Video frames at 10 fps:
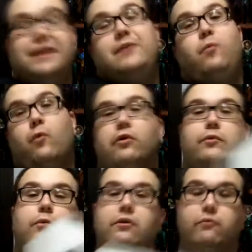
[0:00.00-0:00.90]
the World
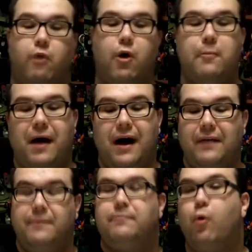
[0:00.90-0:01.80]
War
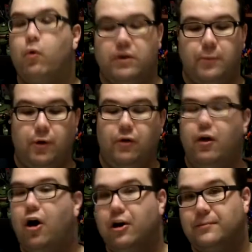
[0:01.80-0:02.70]
Robot
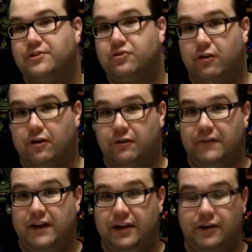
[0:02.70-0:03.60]
Portable Armstrong
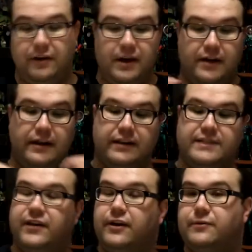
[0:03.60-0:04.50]
figure. Now this
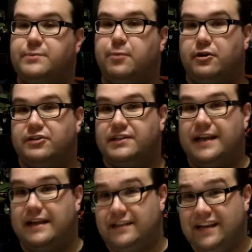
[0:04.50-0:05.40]
figure was purchased
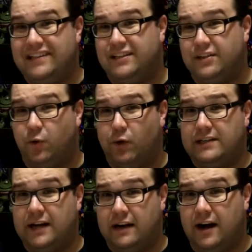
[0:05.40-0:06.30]
at
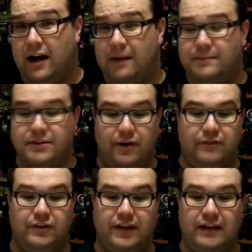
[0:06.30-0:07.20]
TenaciousToys.com, so
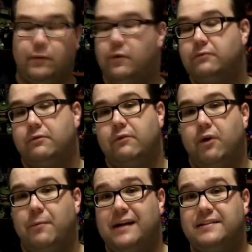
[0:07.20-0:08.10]
if you like the World War
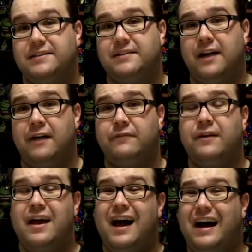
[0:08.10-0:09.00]
Robot stuff,
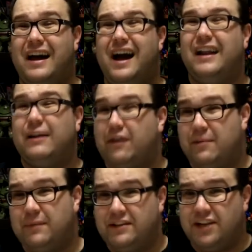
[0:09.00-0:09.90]
I highly
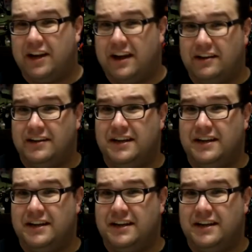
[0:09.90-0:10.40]
recommend checking out